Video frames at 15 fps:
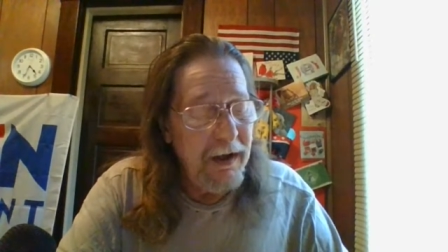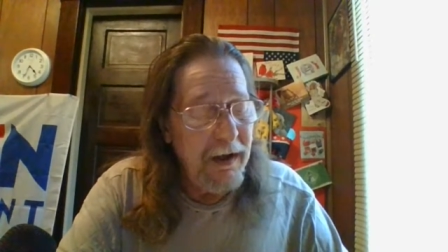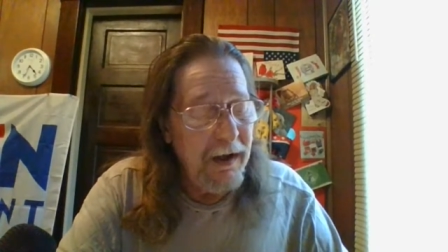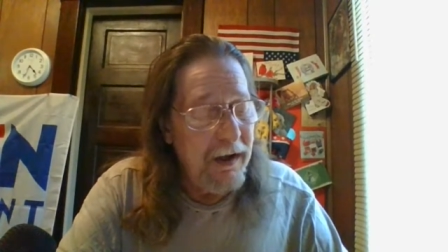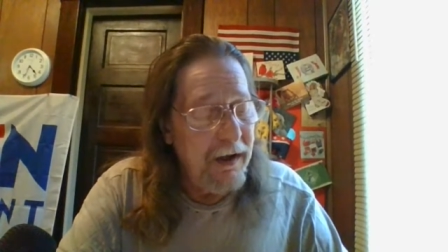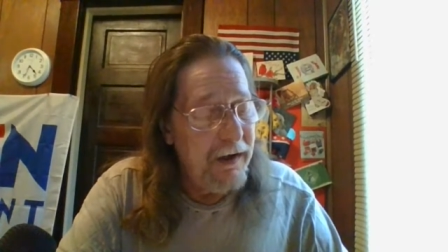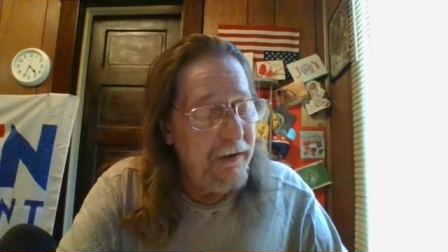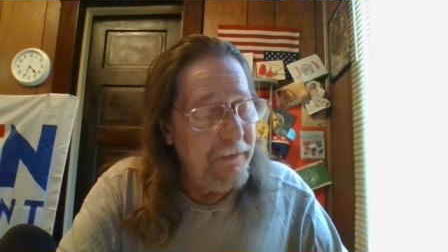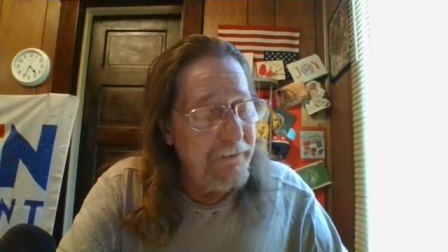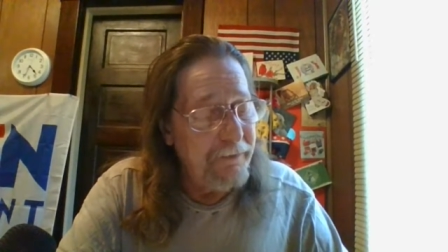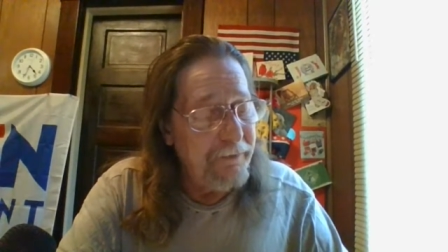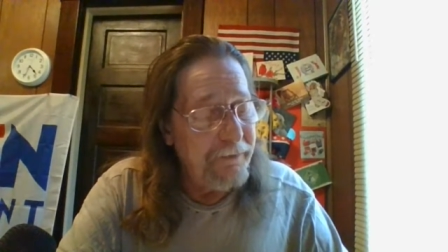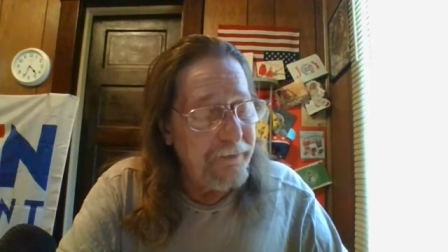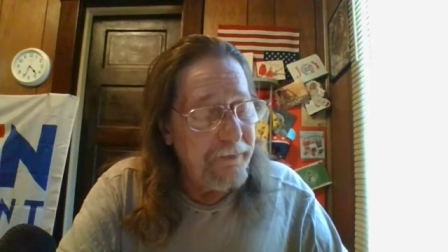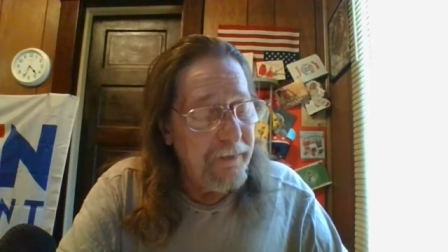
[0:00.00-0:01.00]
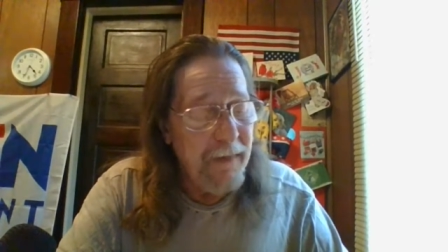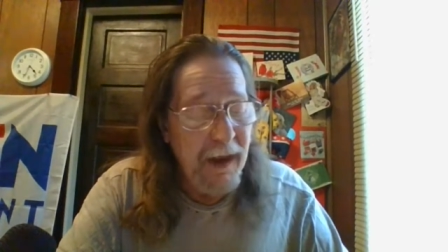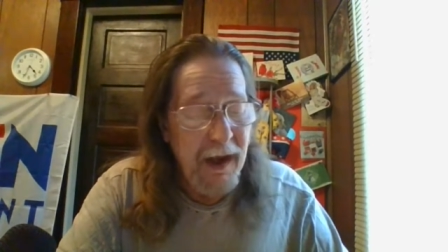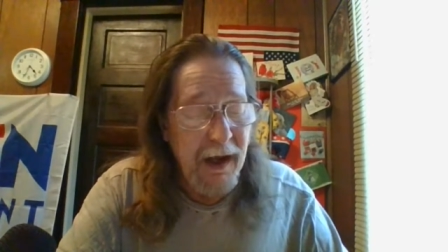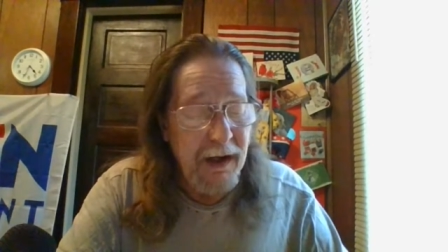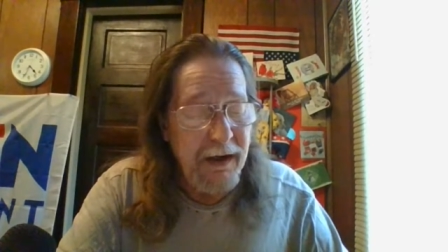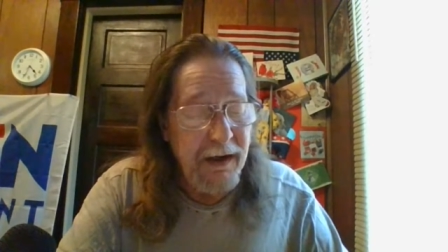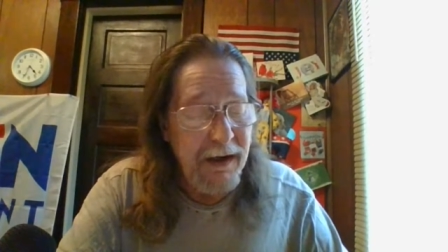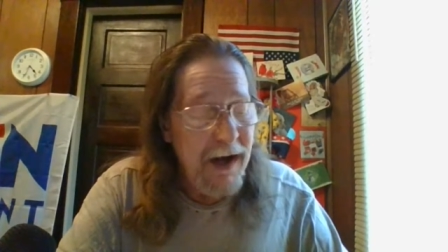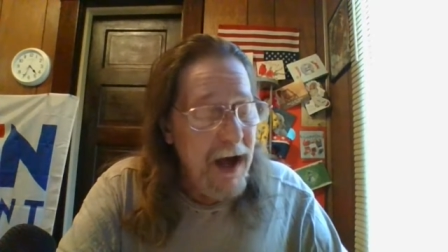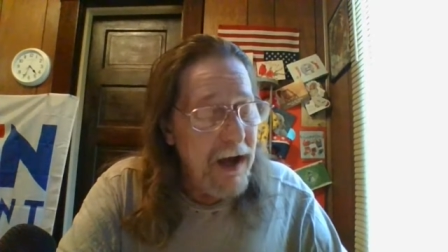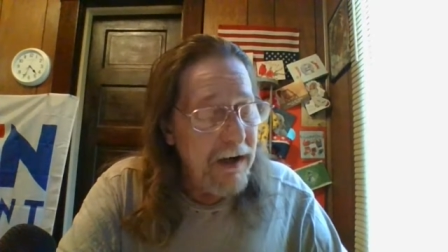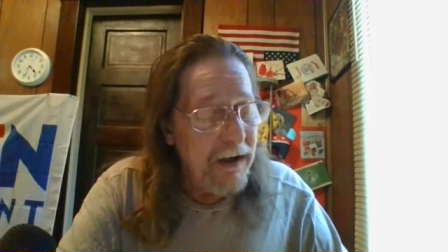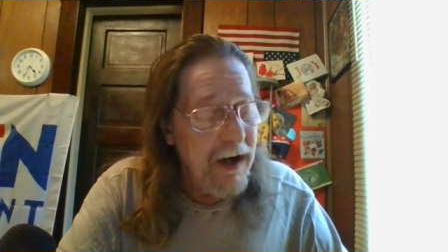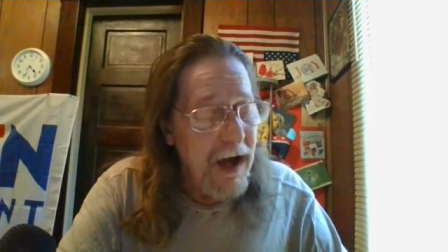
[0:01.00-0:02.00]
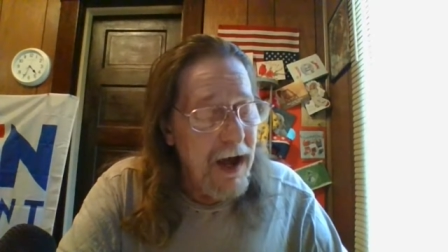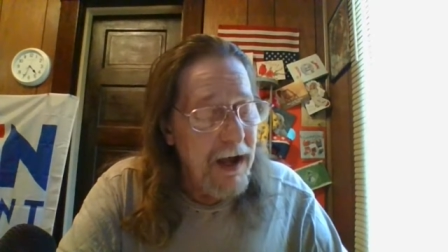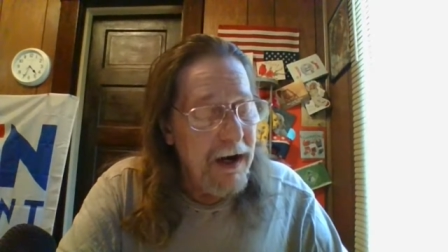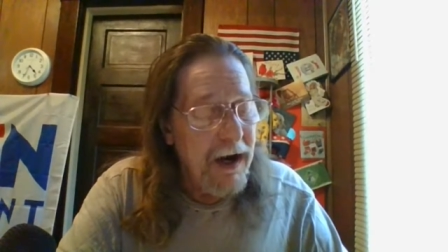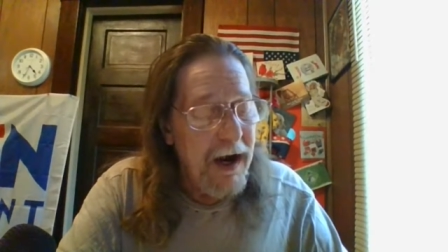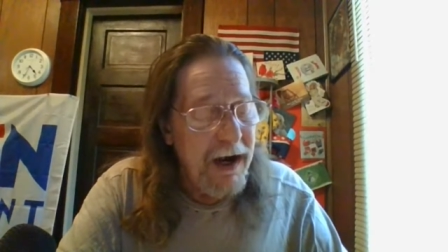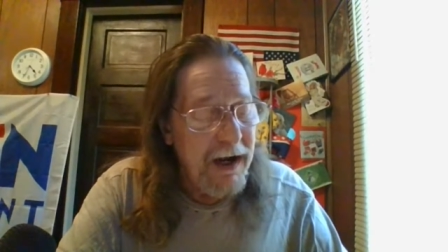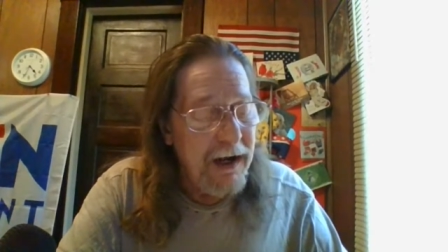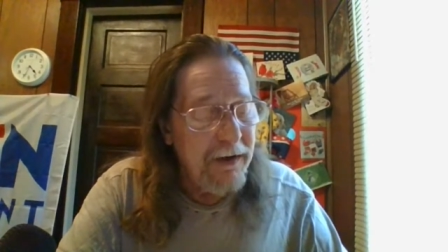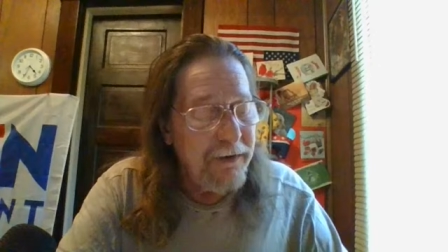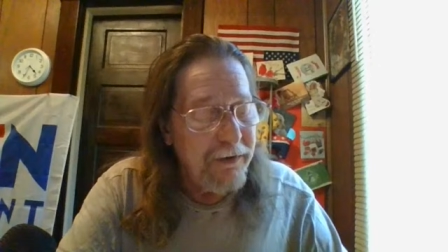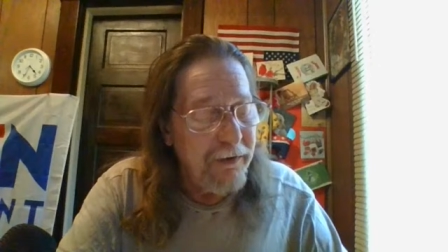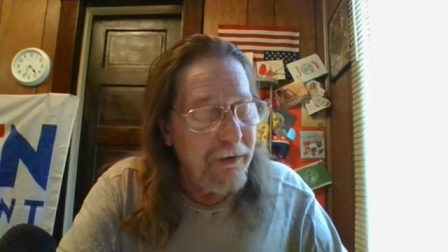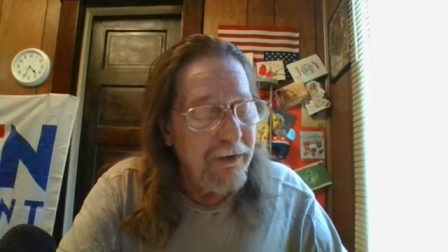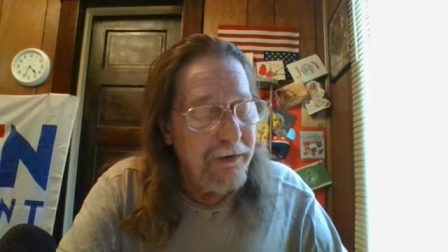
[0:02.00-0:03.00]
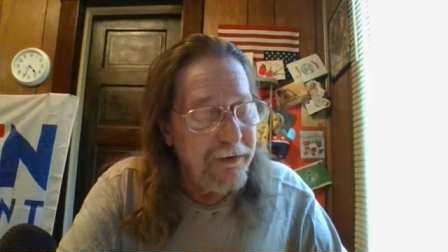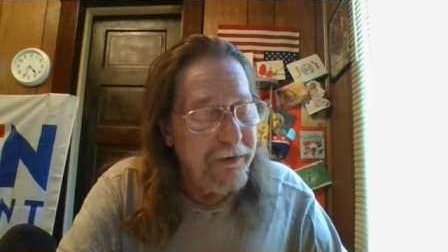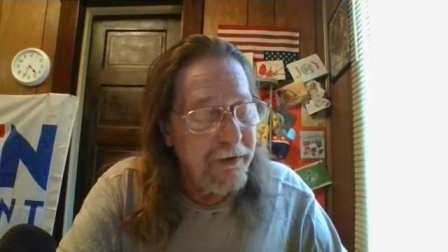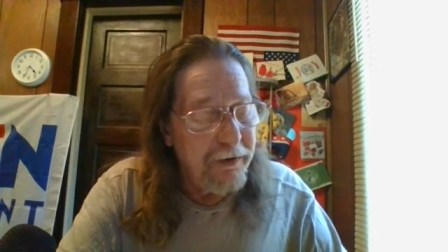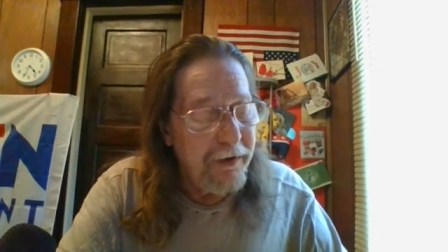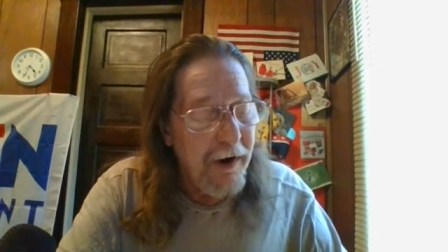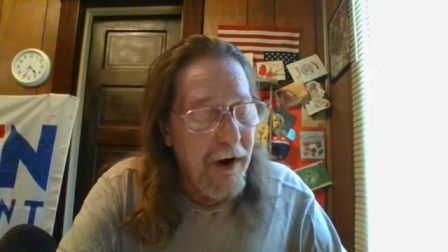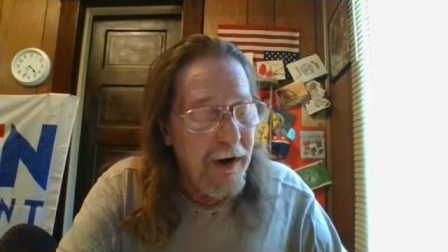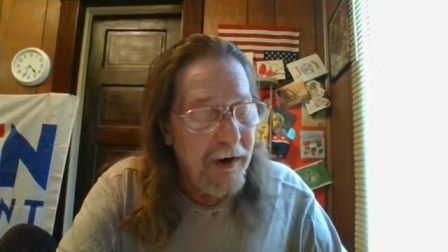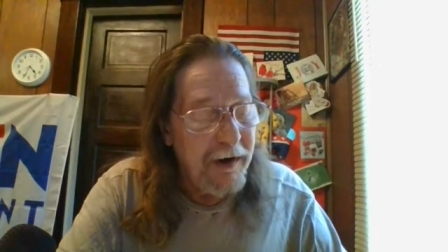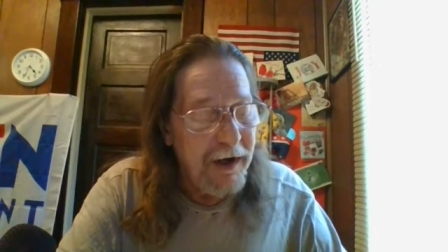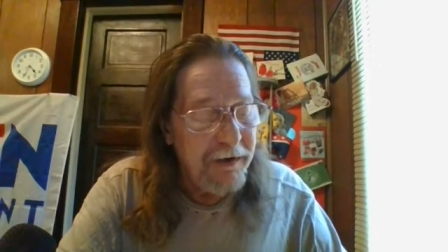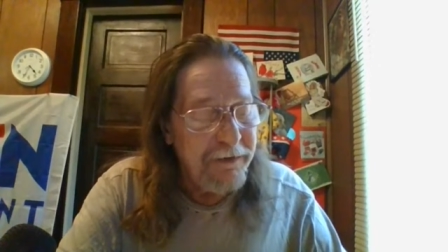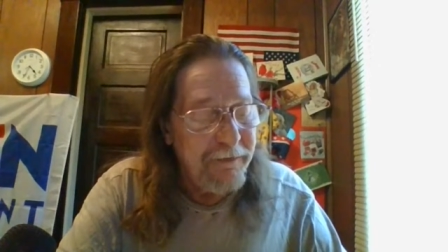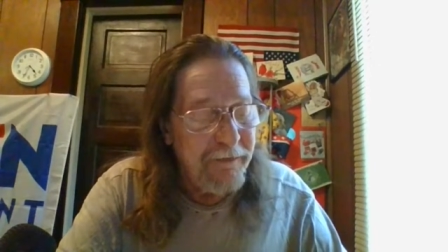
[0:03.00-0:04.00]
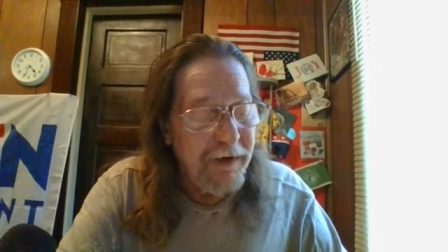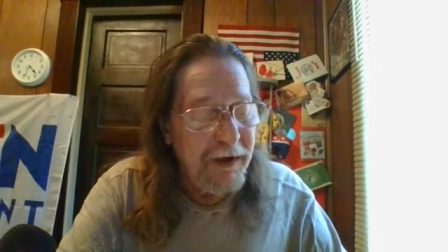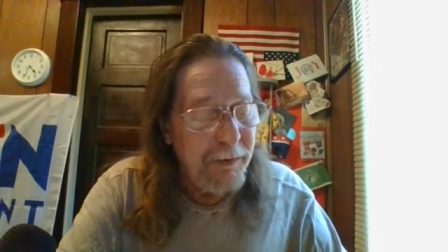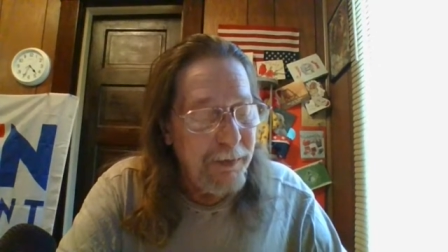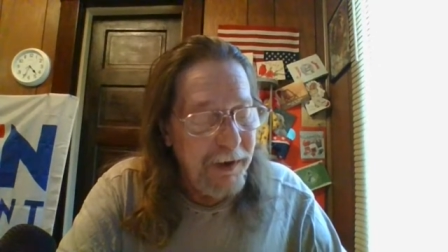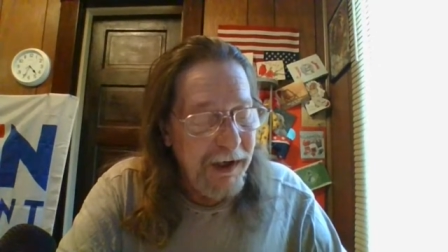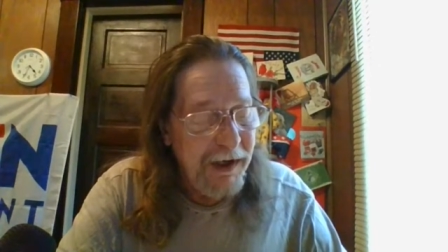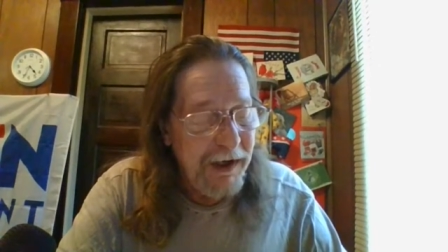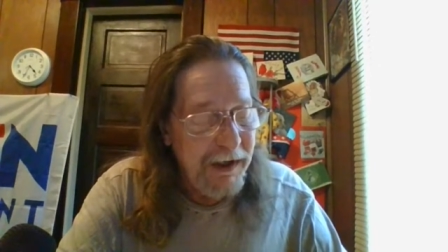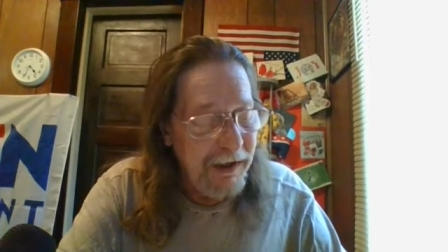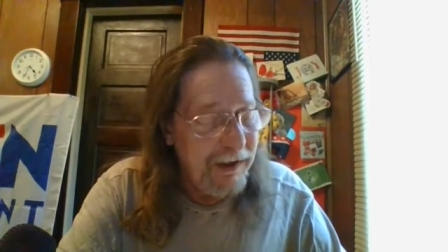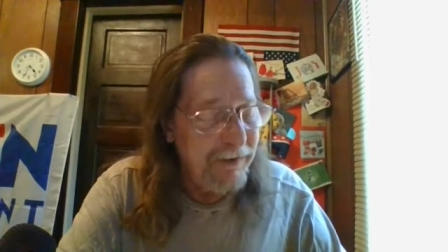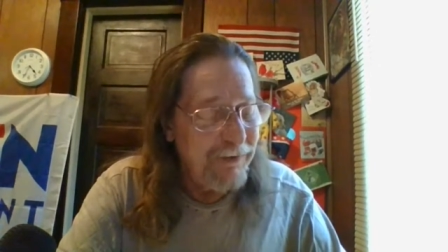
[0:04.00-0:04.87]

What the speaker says: Uh, Not a lot of answers to the RSVP.